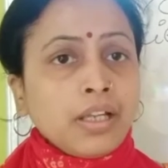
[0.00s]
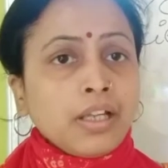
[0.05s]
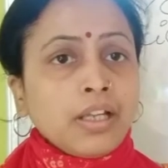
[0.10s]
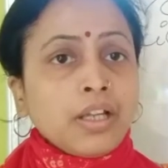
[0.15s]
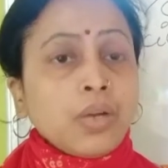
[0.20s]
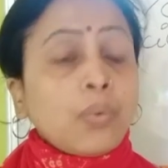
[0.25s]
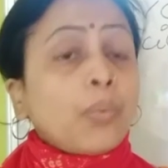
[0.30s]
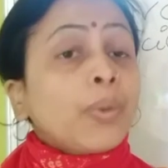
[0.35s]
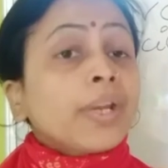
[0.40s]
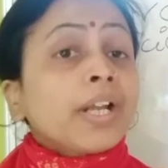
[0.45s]

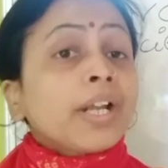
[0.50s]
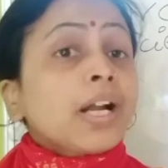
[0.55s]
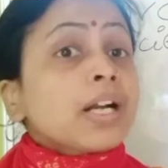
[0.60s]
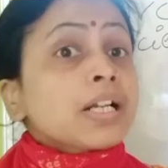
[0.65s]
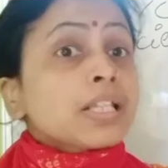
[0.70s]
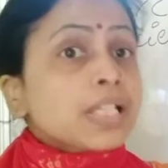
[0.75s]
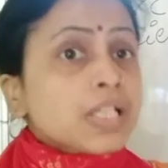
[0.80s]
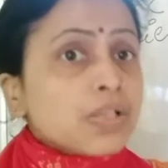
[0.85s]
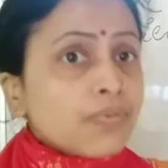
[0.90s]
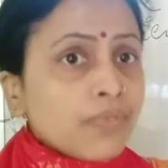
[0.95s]
We can't
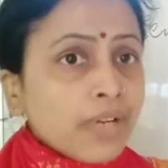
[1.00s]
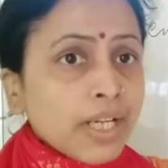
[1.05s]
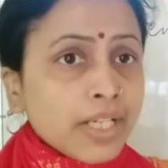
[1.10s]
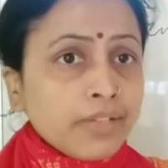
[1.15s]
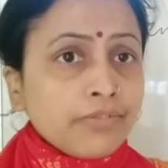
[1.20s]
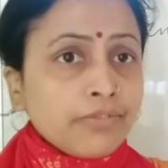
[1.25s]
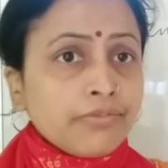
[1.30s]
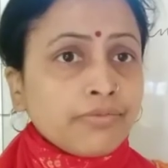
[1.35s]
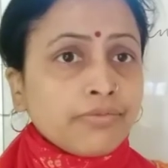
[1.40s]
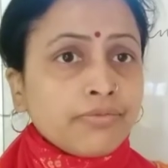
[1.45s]

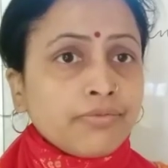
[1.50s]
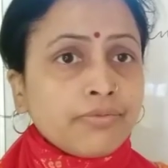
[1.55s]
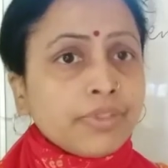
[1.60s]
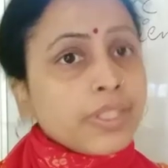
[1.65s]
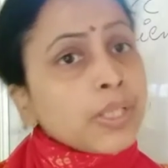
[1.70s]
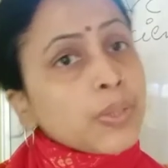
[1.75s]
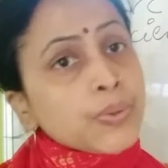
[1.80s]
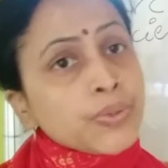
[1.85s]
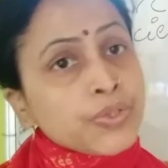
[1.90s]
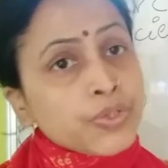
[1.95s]
survive
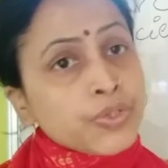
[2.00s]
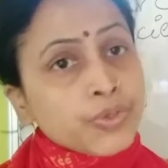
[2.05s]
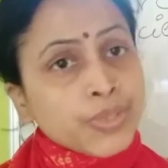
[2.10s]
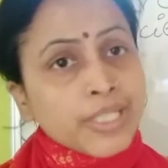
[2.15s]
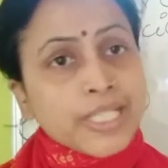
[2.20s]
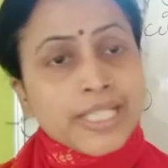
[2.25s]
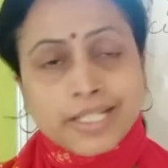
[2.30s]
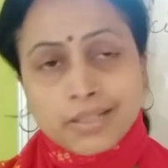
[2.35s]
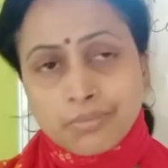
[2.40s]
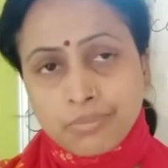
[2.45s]
without
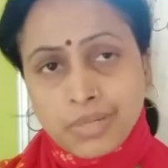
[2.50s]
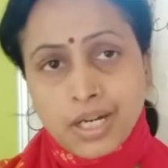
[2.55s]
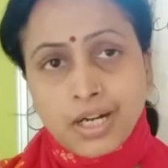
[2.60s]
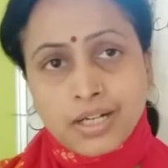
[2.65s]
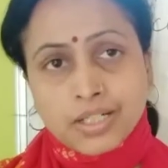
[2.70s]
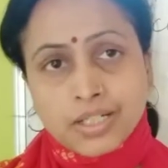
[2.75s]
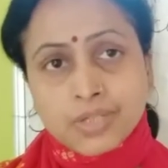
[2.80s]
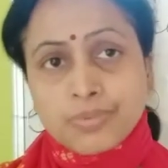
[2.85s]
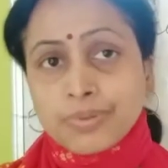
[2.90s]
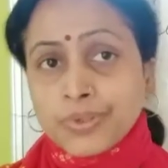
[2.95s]
trees and
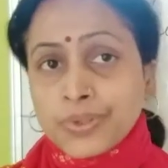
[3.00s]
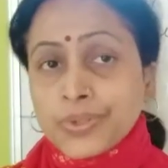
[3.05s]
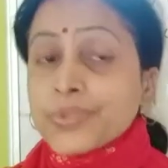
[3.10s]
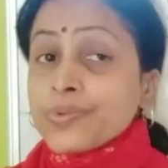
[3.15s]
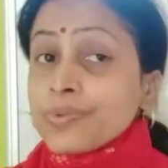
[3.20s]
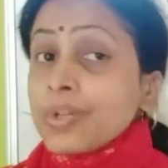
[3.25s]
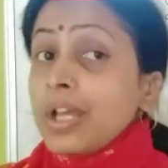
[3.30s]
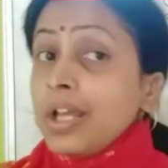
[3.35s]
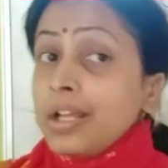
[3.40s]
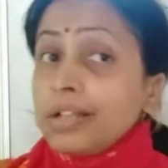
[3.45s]
plants
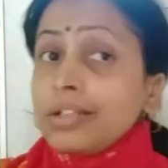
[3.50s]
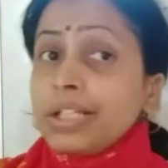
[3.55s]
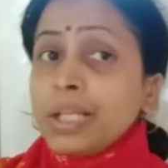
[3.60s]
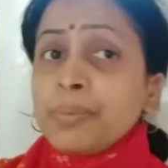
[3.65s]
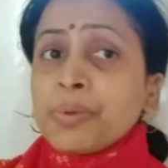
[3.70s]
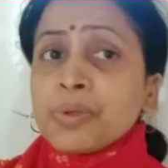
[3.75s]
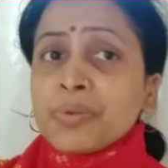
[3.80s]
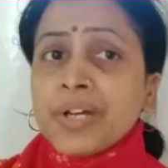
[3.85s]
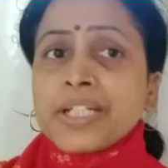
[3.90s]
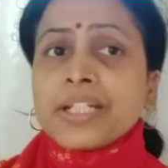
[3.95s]
because they
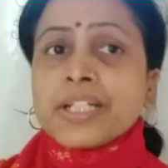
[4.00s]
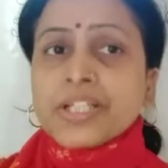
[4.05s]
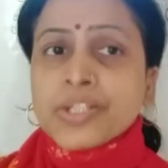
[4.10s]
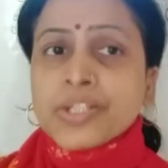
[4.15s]
provide us